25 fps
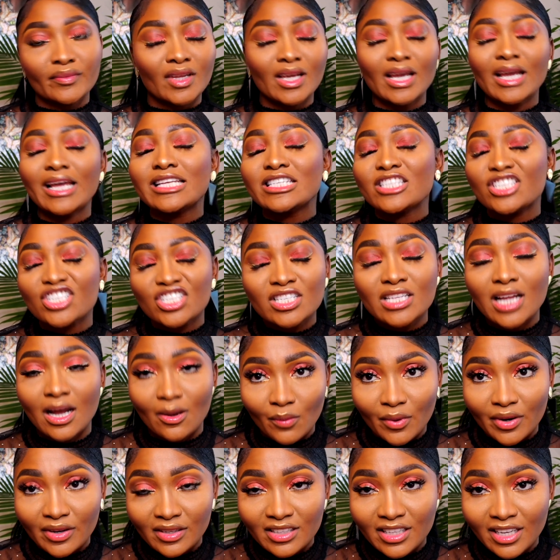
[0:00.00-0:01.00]
it's just
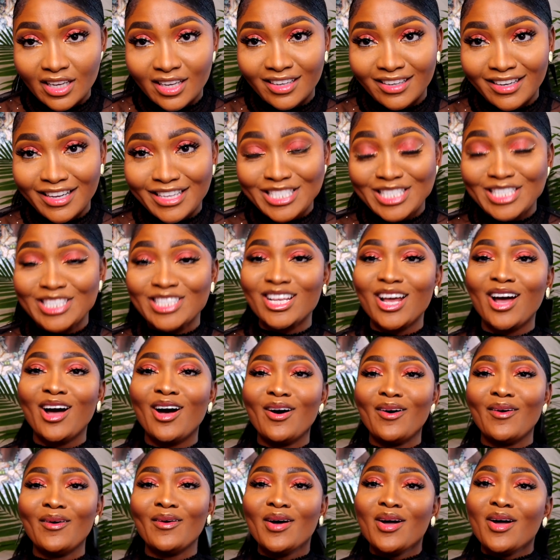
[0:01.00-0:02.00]
not worth it. So
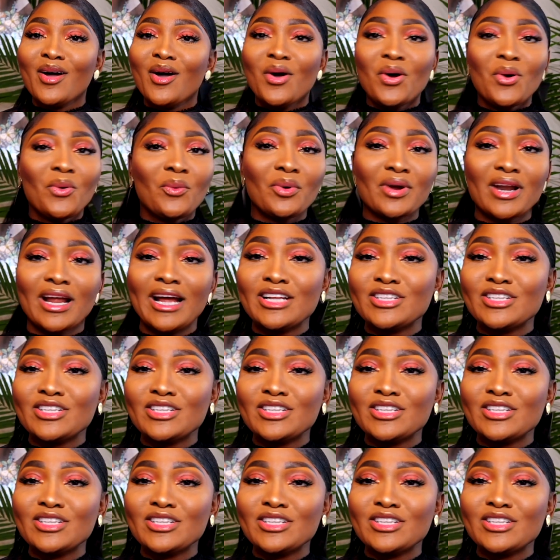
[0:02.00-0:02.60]
what I